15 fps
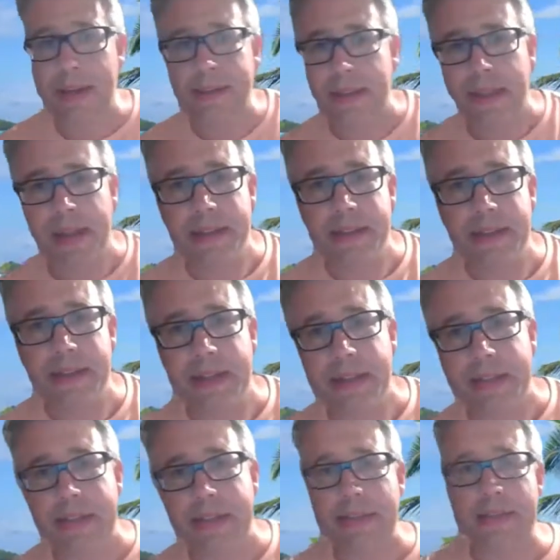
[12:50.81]
things, and
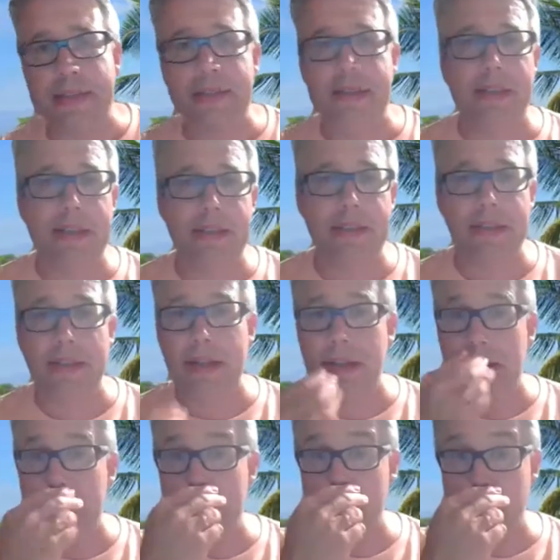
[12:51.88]
it's
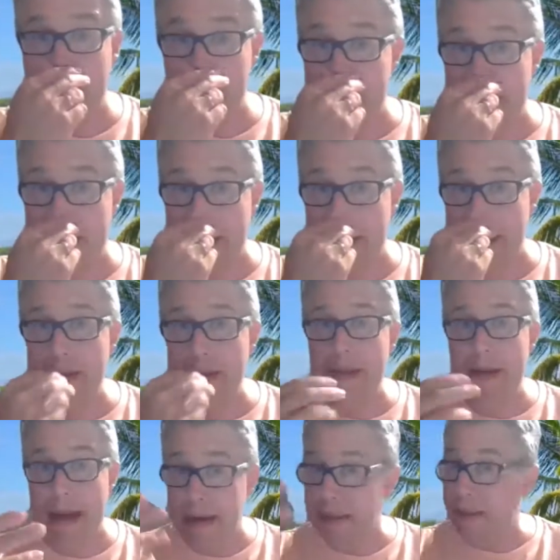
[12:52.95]
really amazing.
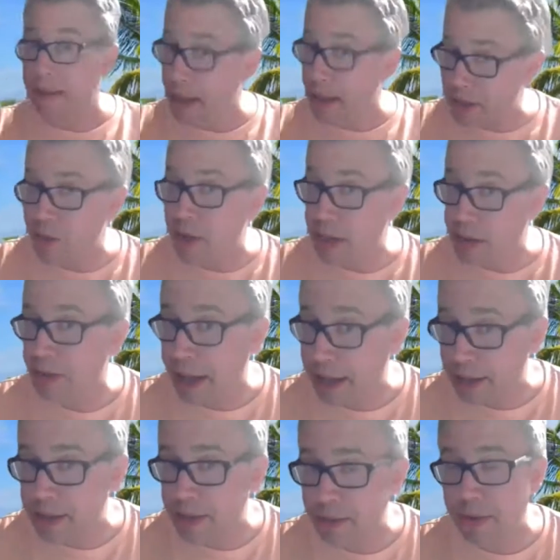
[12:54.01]
And I think it
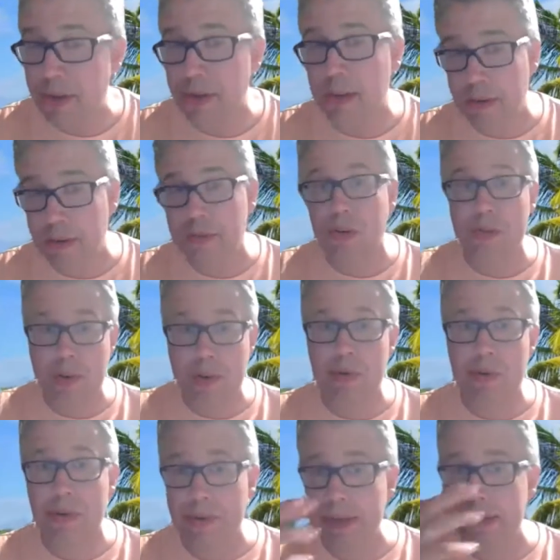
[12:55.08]
resonates with a lot of
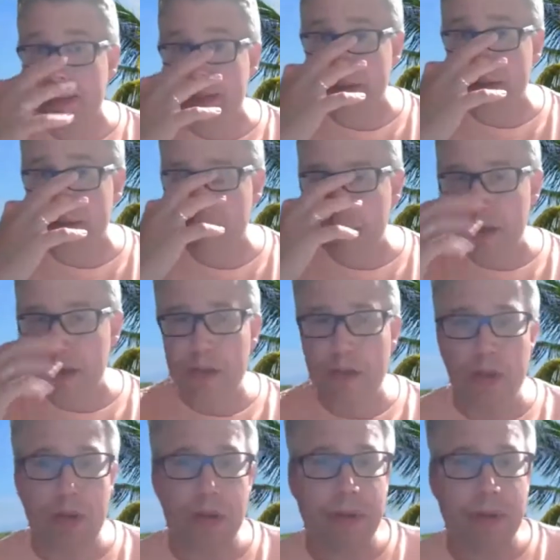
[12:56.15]
contemporary techniques.
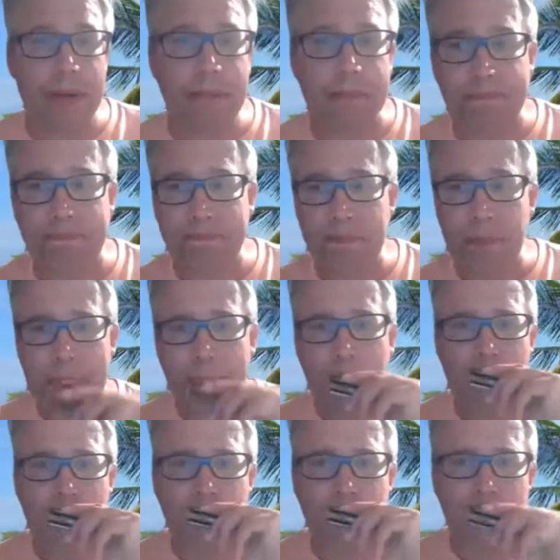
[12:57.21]
So
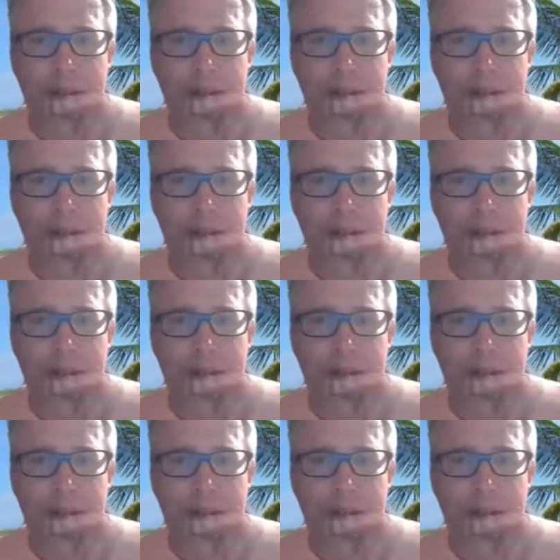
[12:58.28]
here's a